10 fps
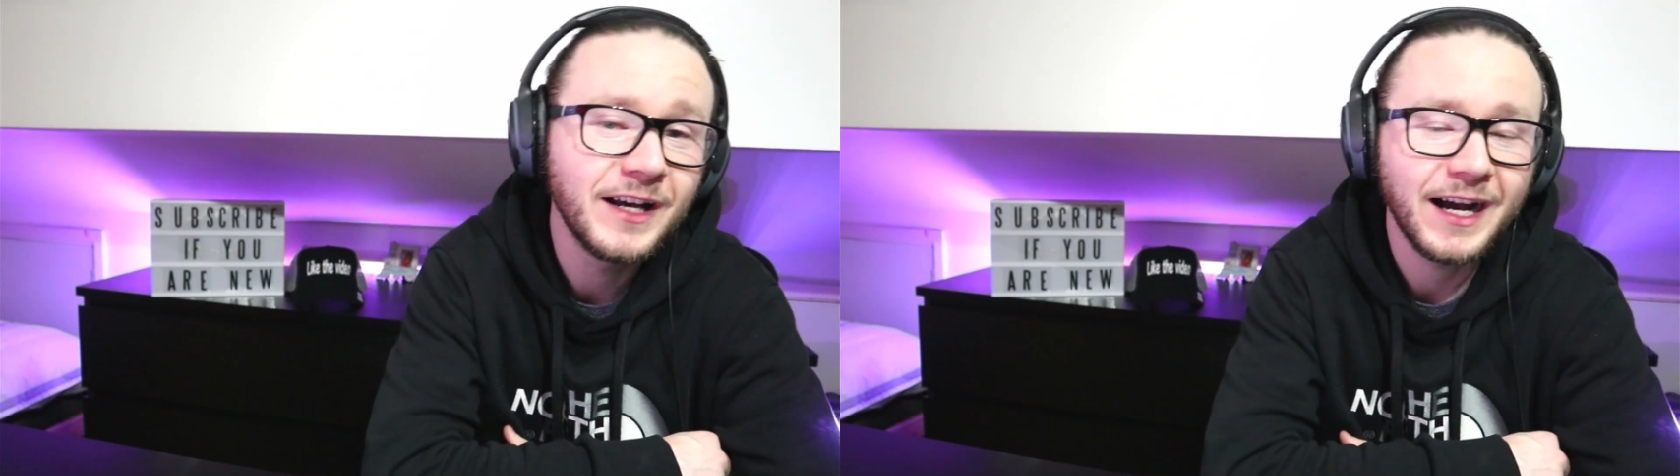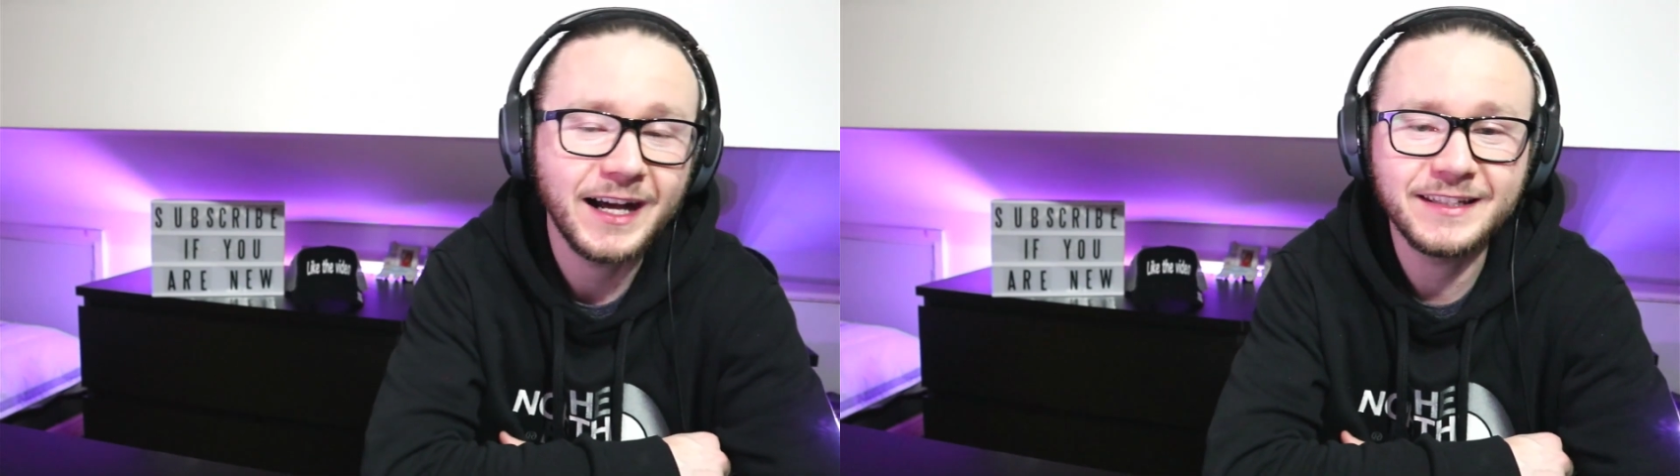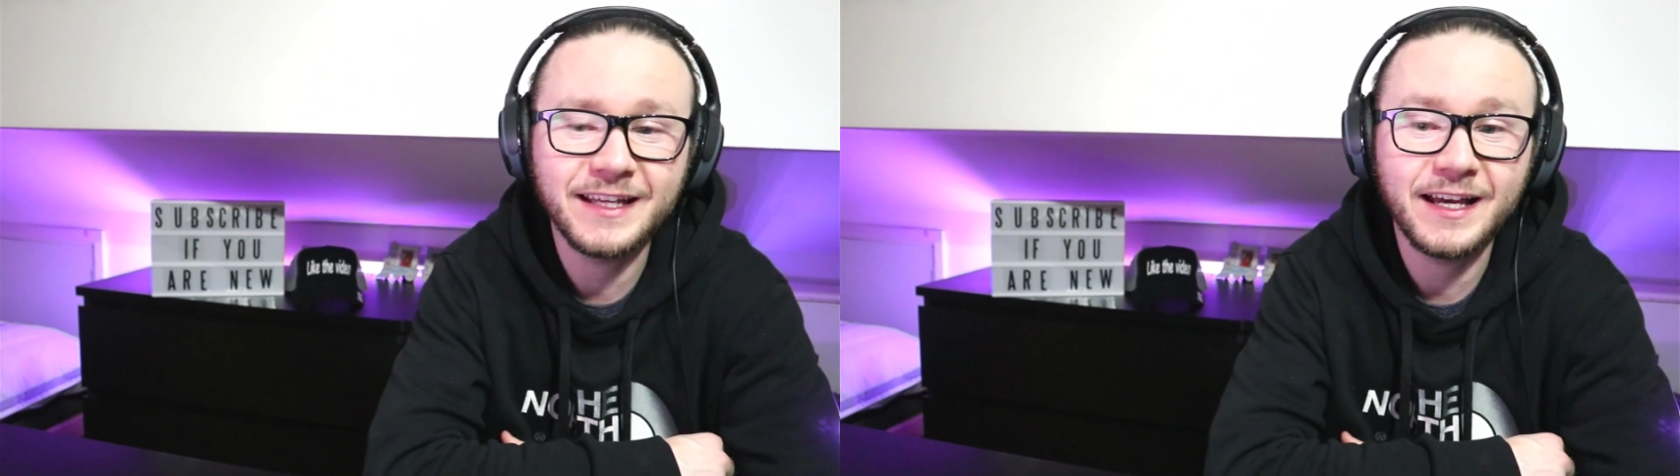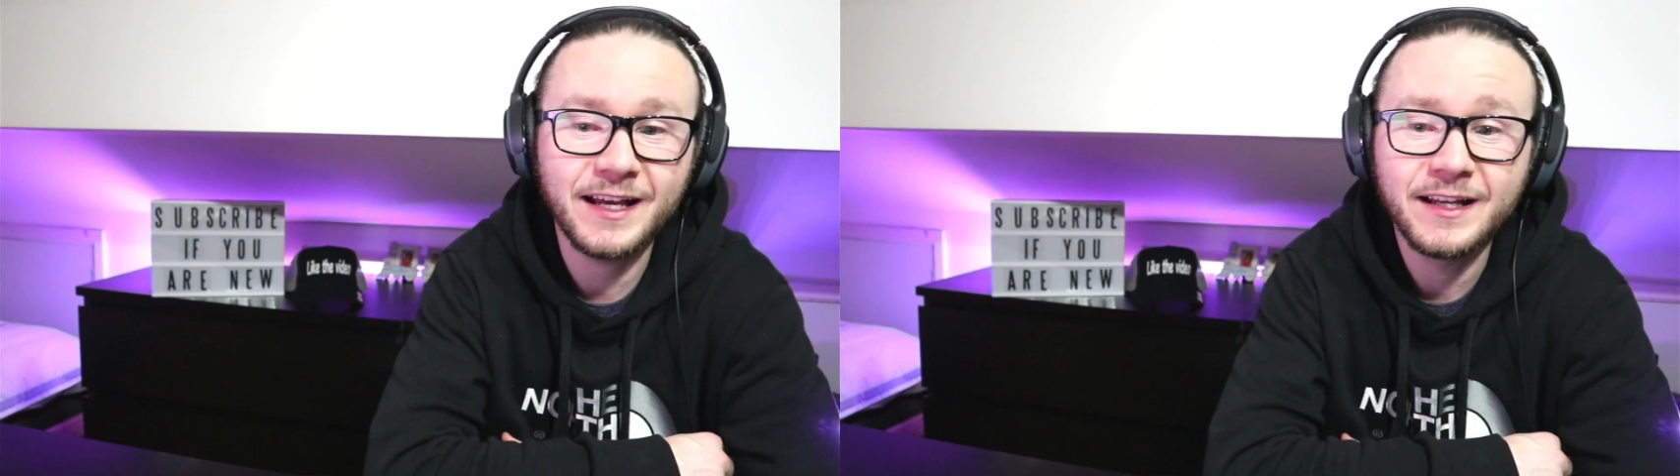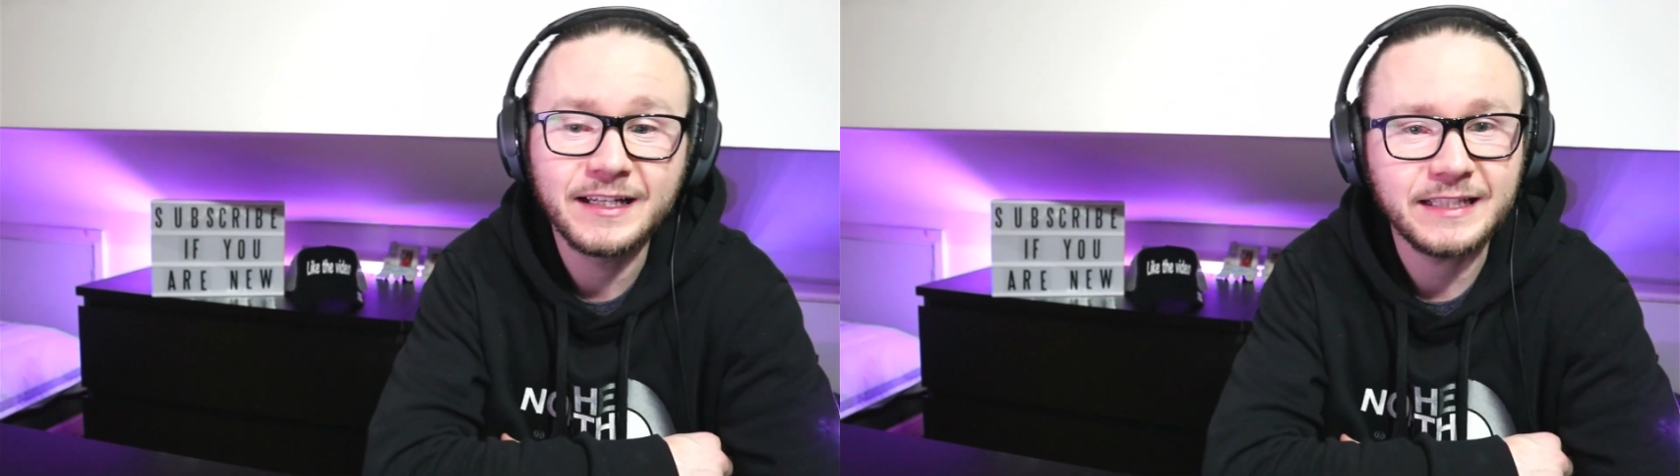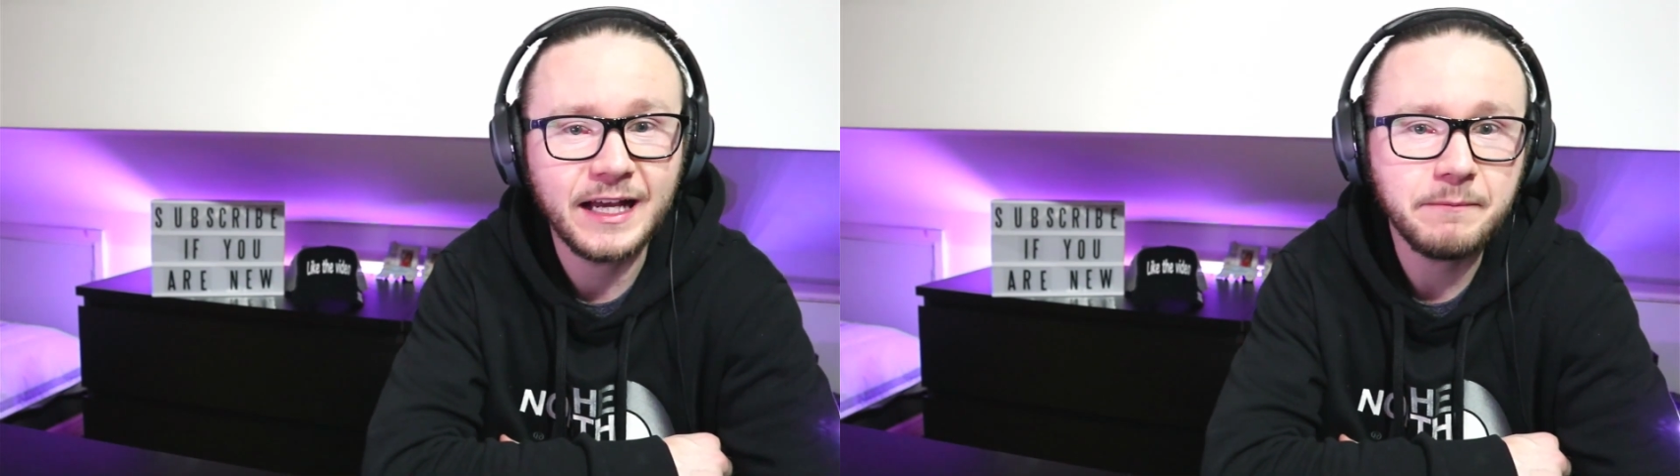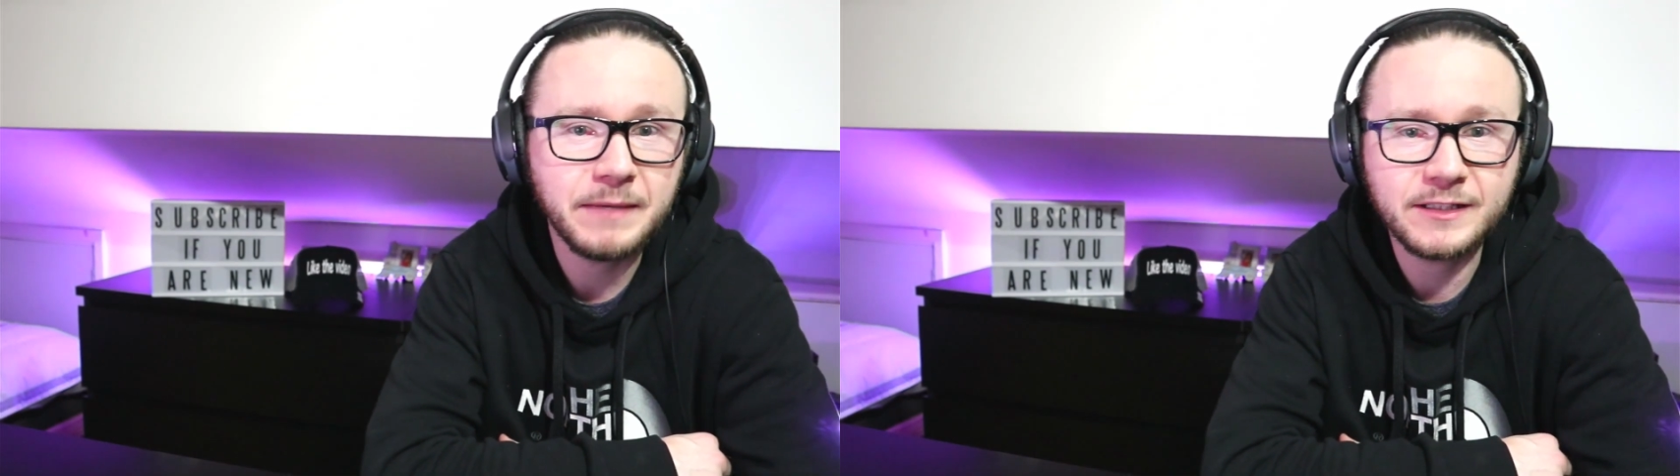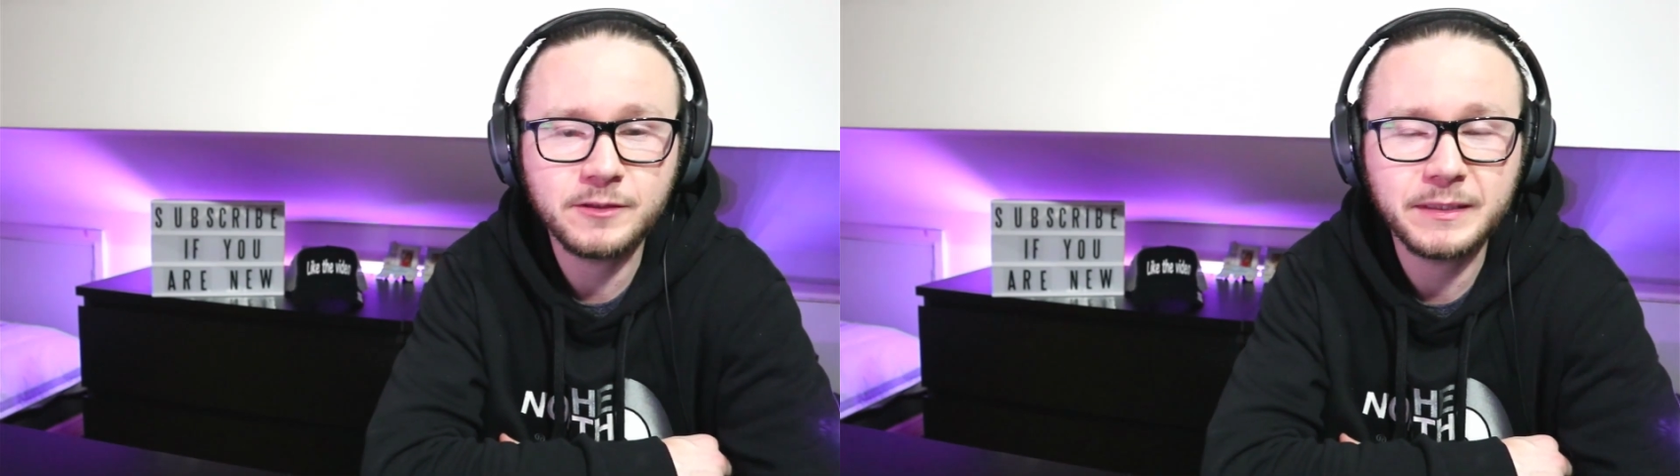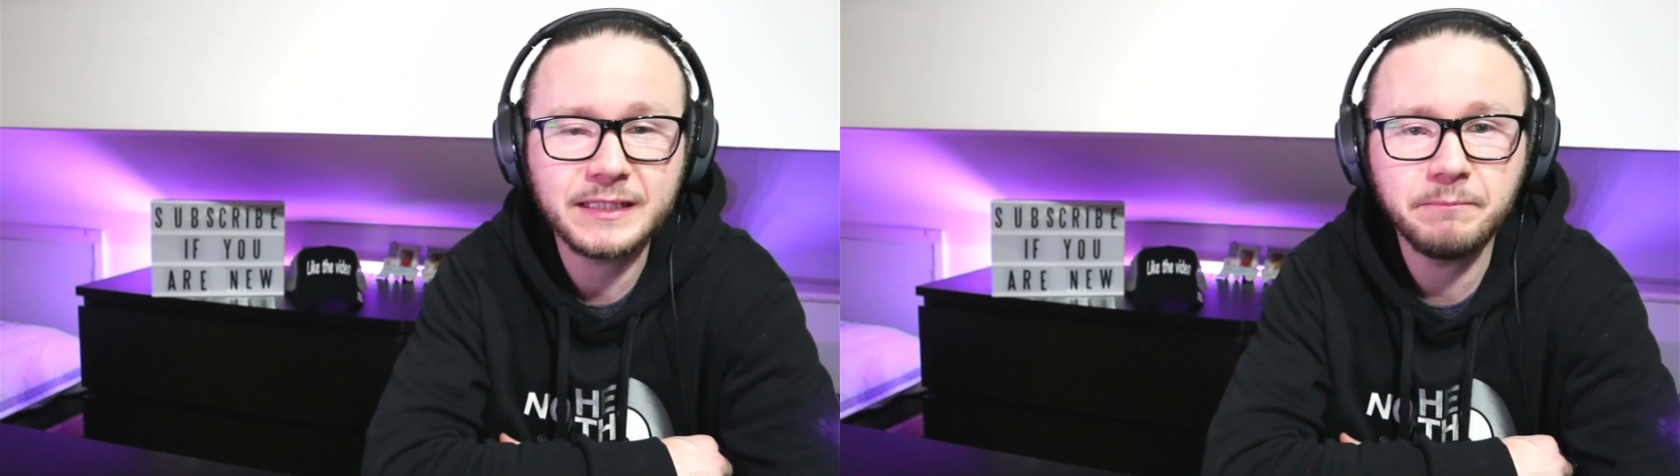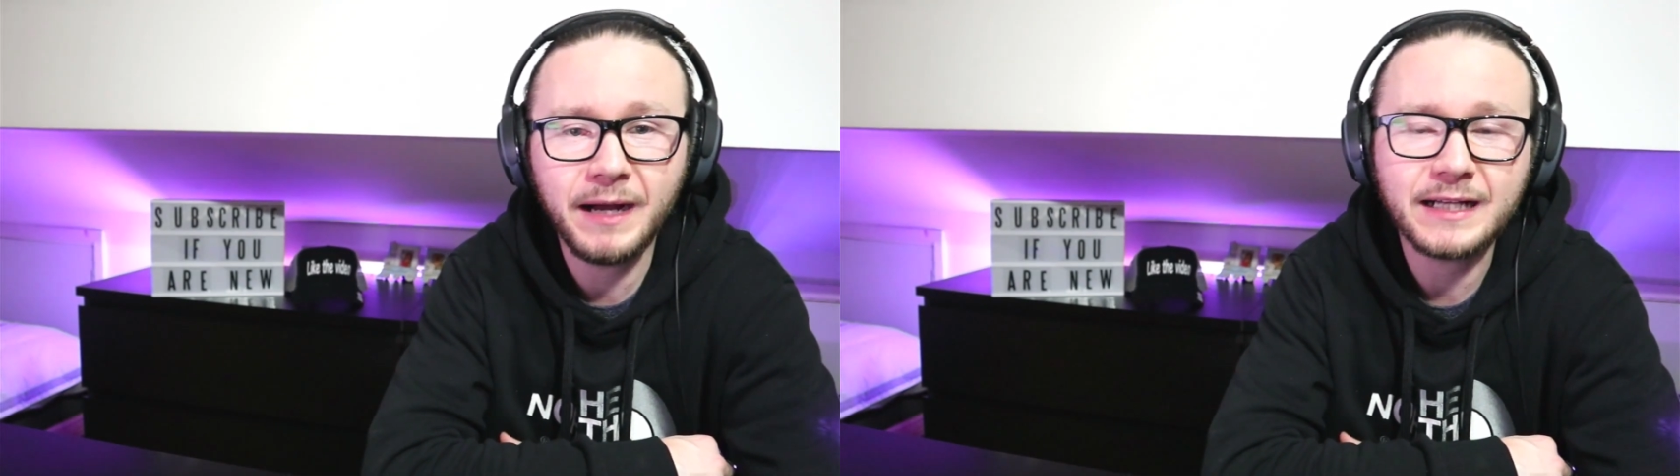and yeah, managed to bring
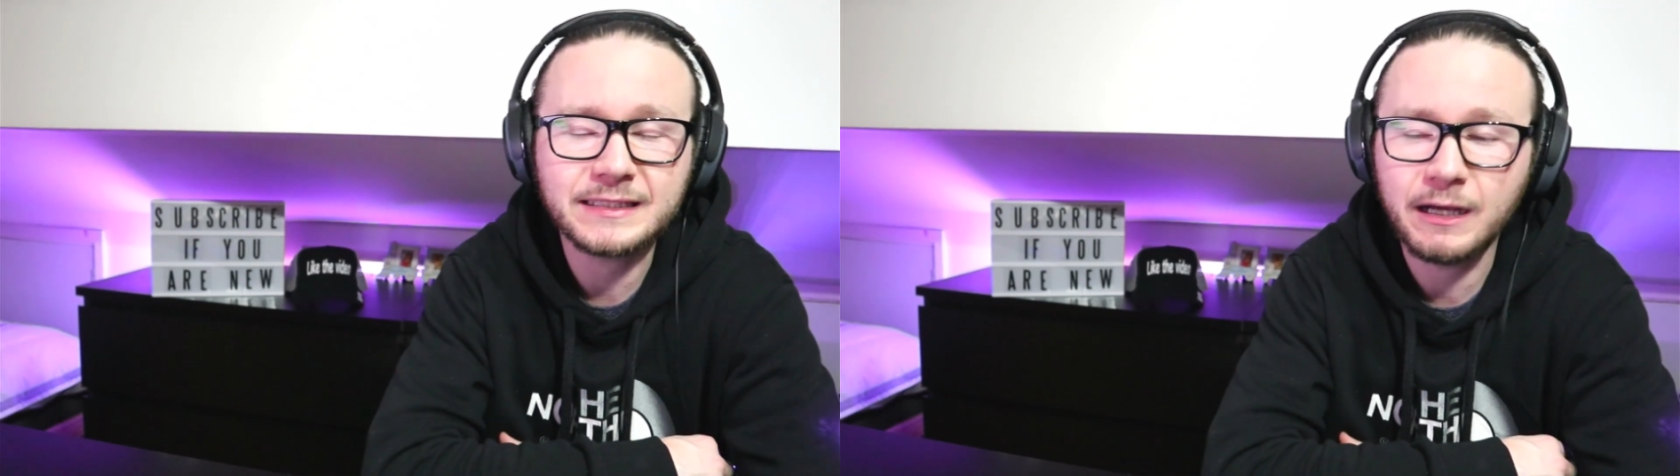him back.